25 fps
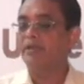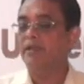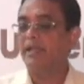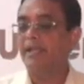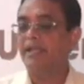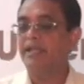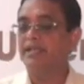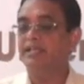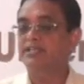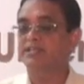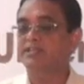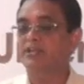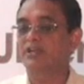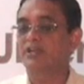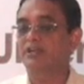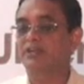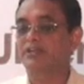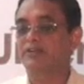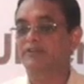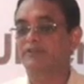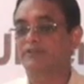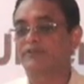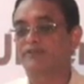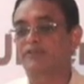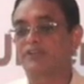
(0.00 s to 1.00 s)
Any sort
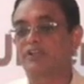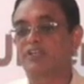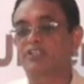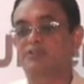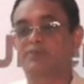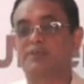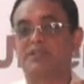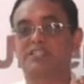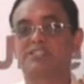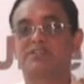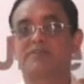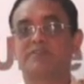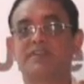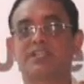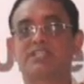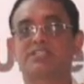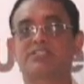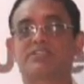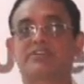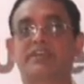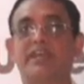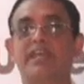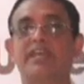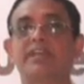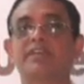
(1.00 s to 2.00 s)
of specific
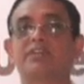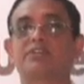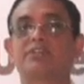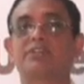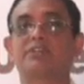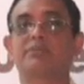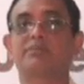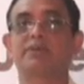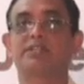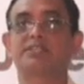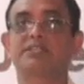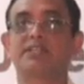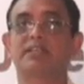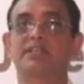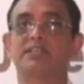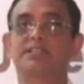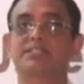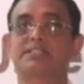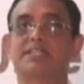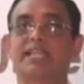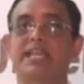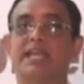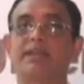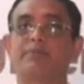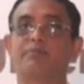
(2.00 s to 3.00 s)
strain to the
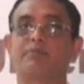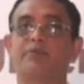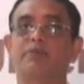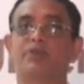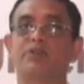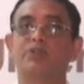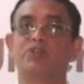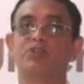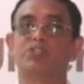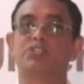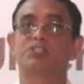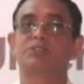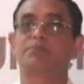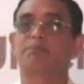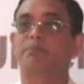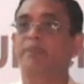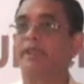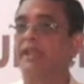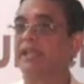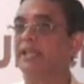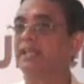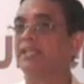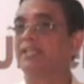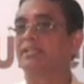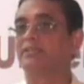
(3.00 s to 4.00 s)
muscles can produce
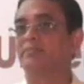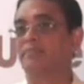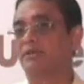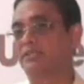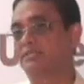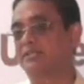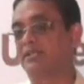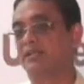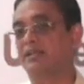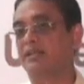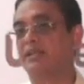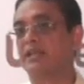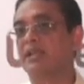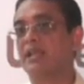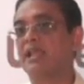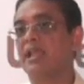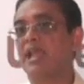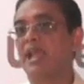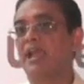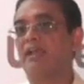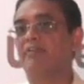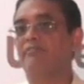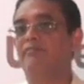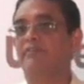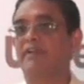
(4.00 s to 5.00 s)
pain in the muscle,
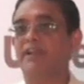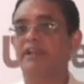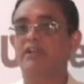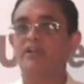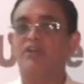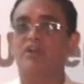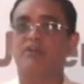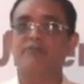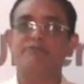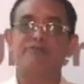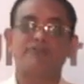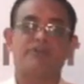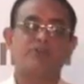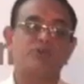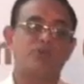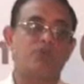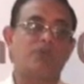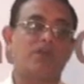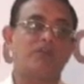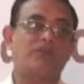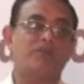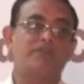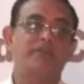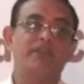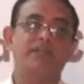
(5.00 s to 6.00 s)
and very often
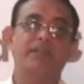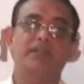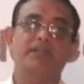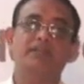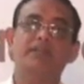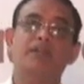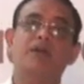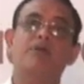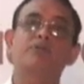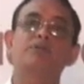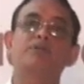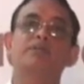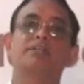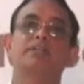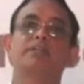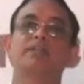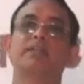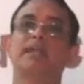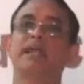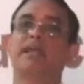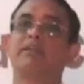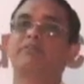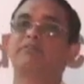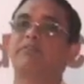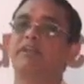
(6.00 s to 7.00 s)
what we encounter
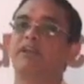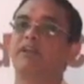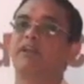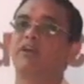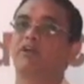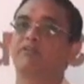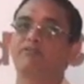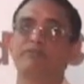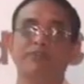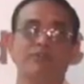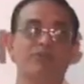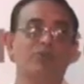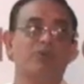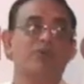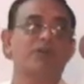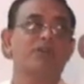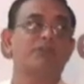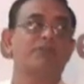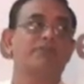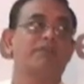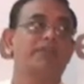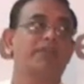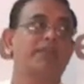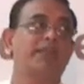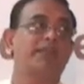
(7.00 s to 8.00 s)
and very often
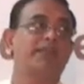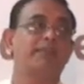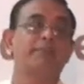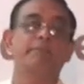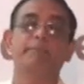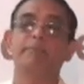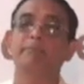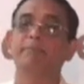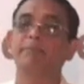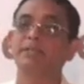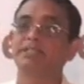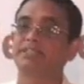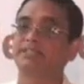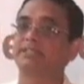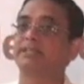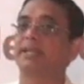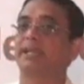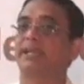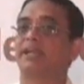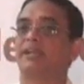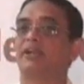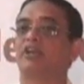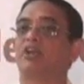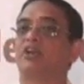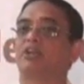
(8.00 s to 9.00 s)
what we
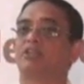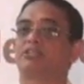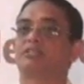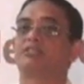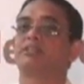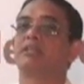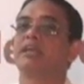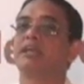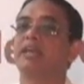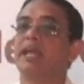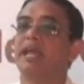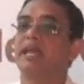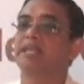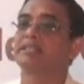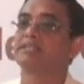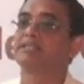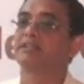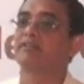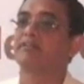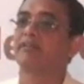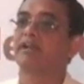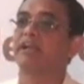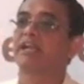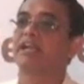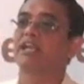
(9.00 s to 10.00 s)
misdiagnose as
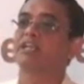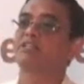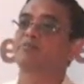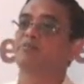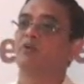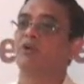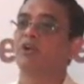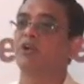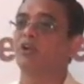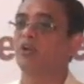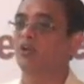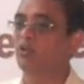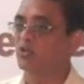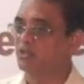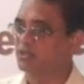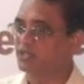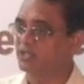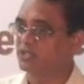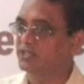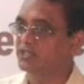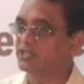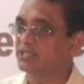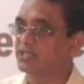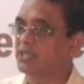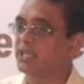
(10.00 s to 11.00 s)
cervical
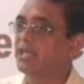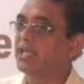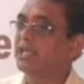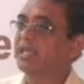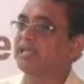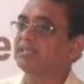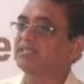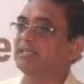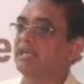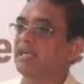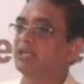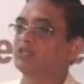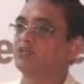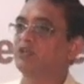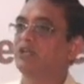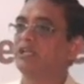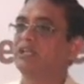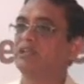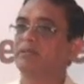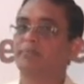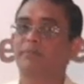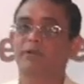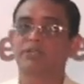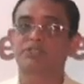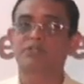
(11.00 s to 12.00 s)
spondylosis is actually
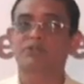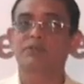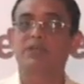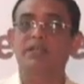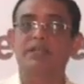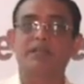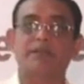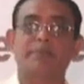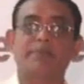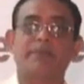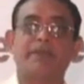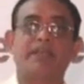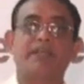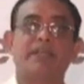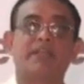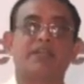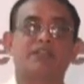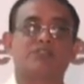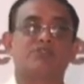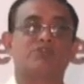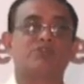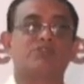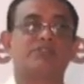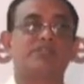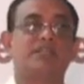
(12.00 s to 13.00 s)
the muscular pain
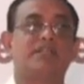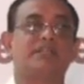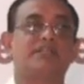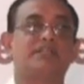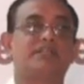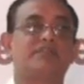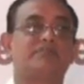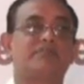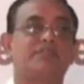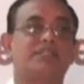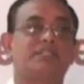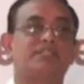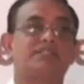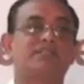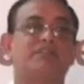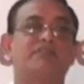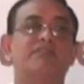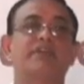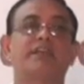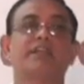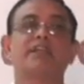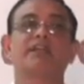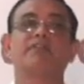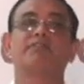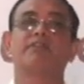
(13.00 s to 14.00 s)
associated with the
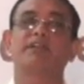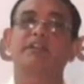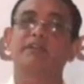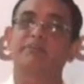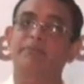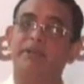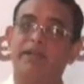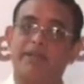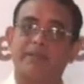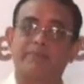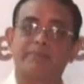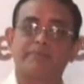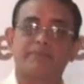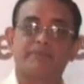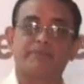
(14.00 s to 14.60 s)
cervical vertebrae.